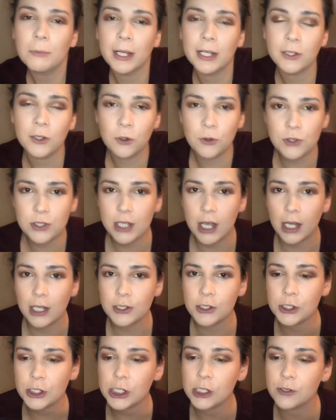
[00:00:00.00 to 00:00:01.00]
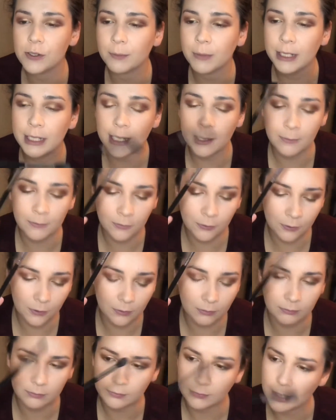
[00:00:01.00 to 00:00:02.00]
nose contour with my
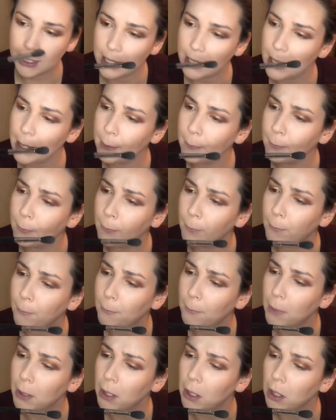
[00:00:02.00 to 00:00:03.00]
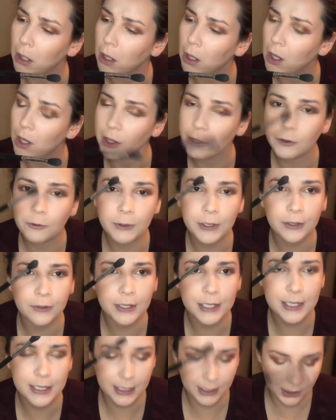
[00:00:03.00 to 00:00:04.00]

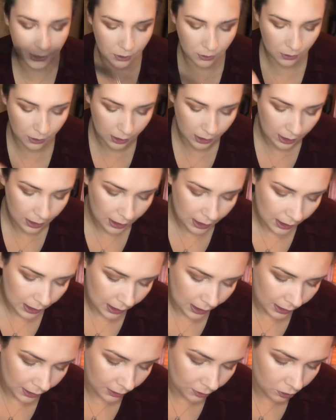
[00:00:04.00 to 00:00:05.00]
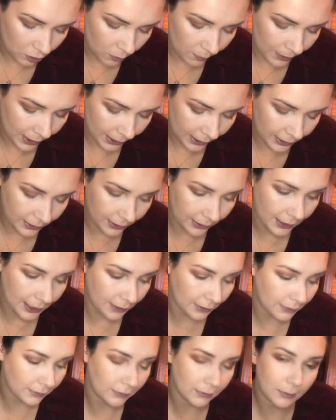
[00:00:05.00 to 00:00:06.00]
M330. I'll go back into
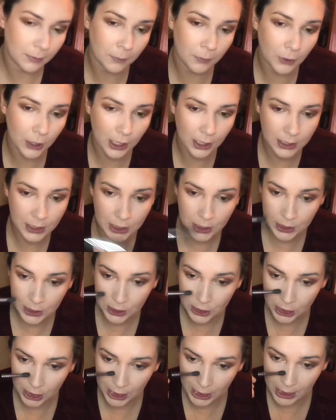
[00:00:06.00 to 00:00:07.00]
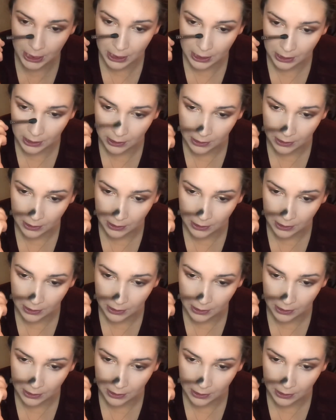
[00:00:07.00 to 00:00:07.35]
that bronzer shade.